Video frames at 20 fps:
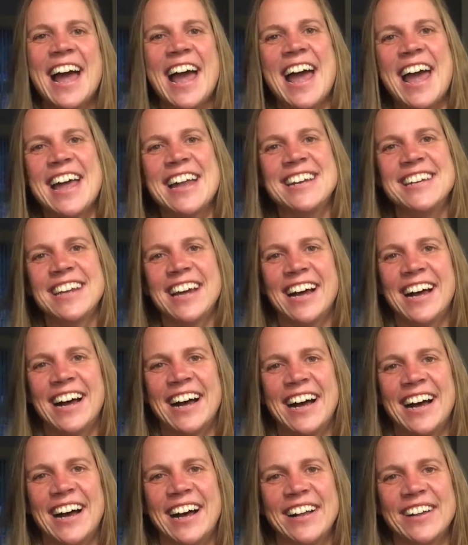And
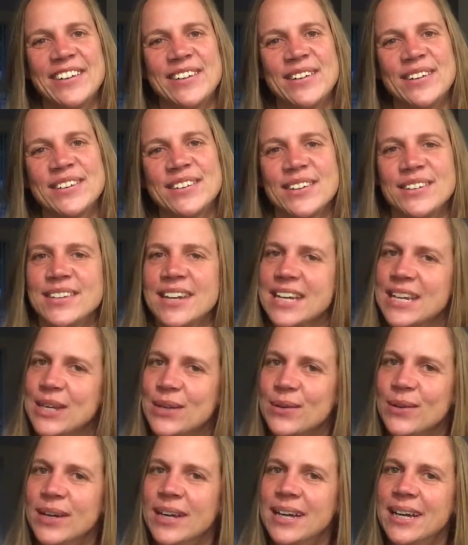I'll also take
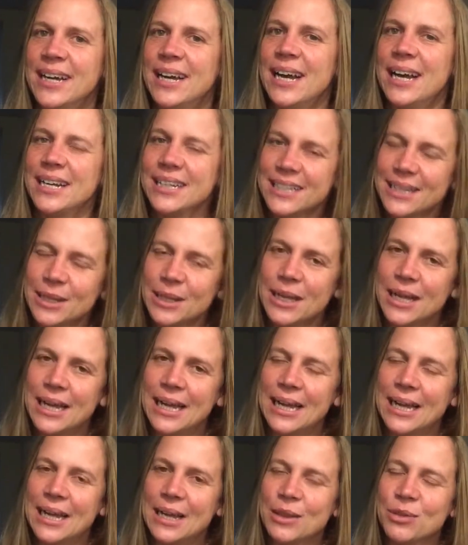you a little
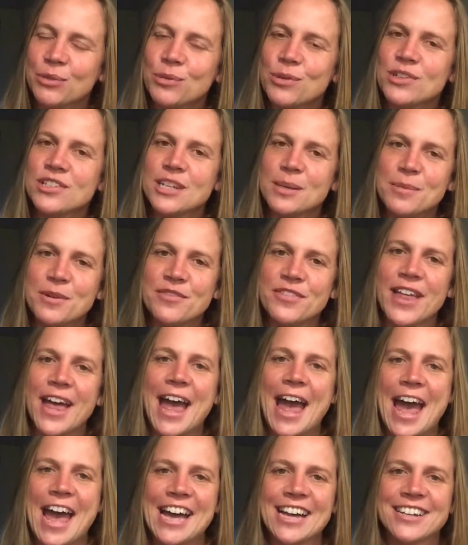through some of the
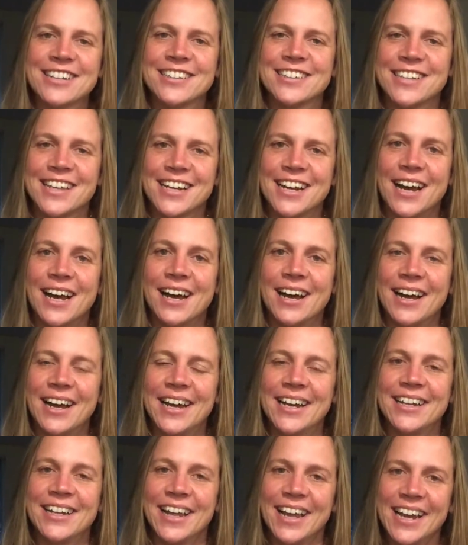hacks that
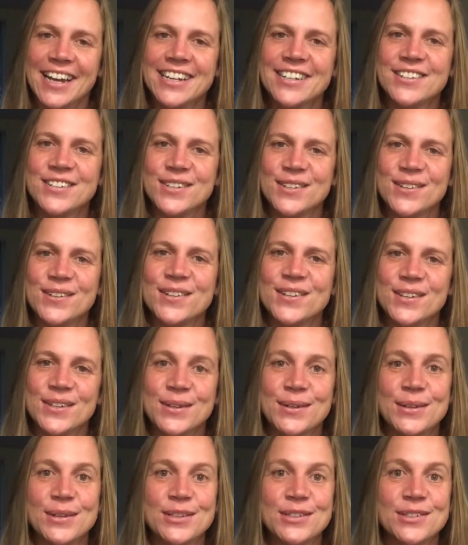I like to
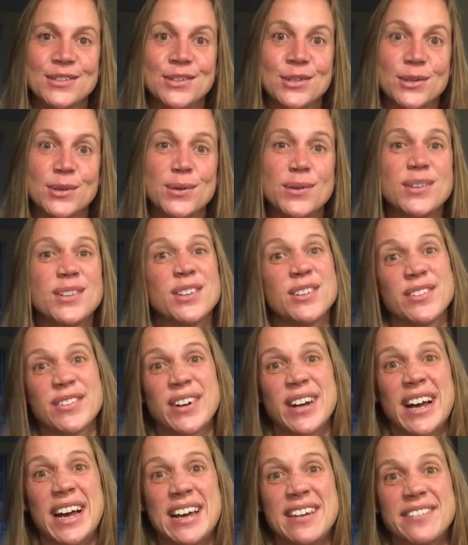use to
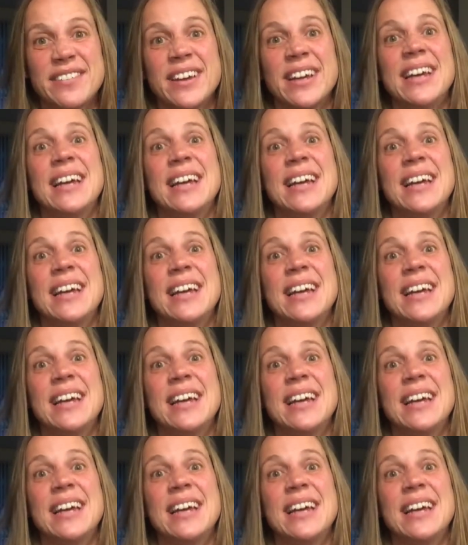survive